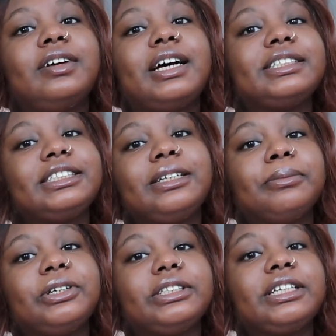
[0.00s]
a
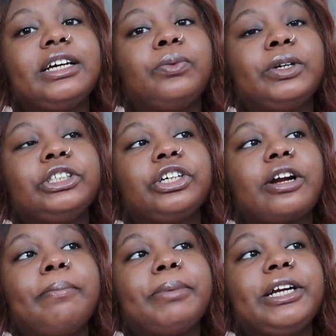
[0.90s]
similar thing where you're
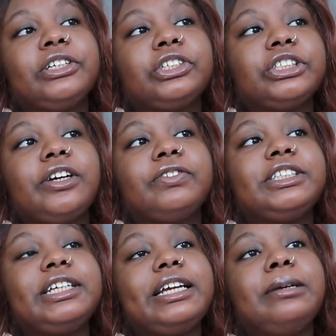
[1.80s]
comparing yourself
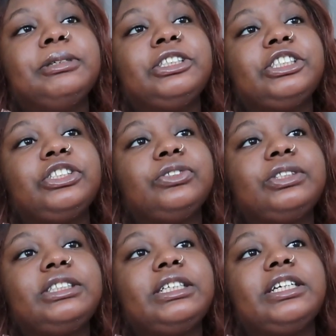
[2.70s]
to the images you
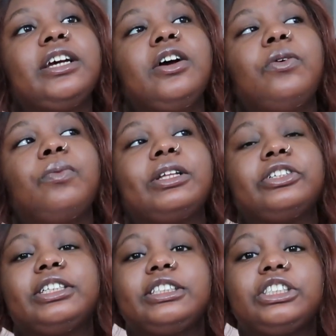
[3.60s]
see,
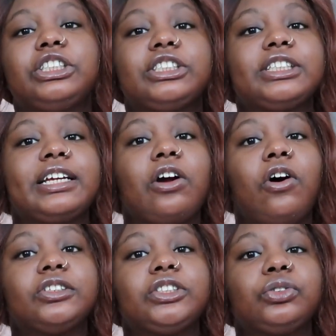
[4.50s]
whether it's just like
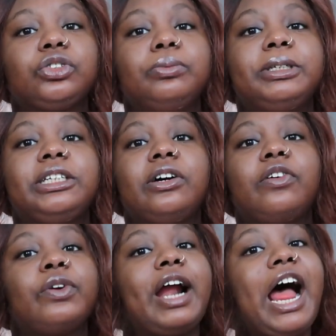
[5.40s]
on social media
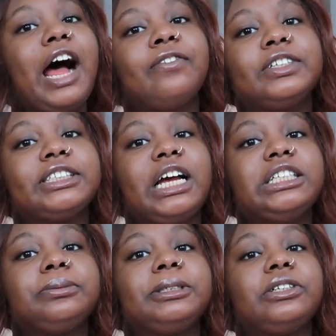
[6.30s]
or
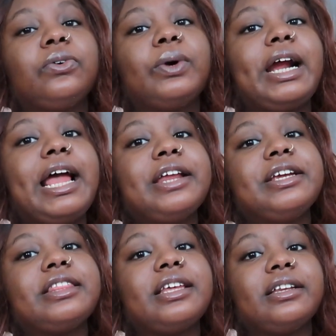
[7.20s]
advertisement or
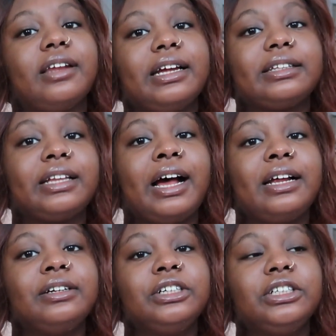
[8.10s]
anything like
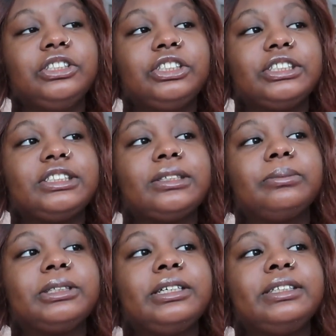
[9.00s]
that, just
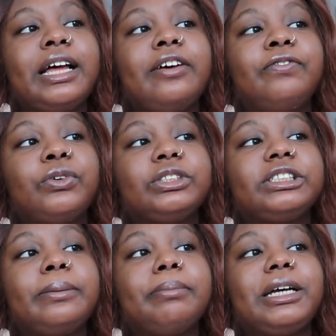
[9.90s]
something that
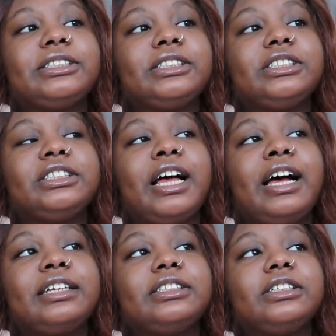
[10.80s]
evokes the message
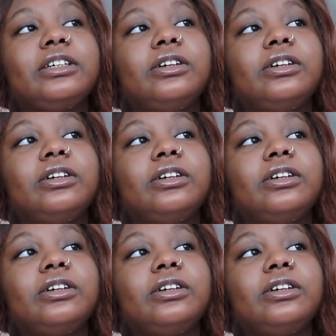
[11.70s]
that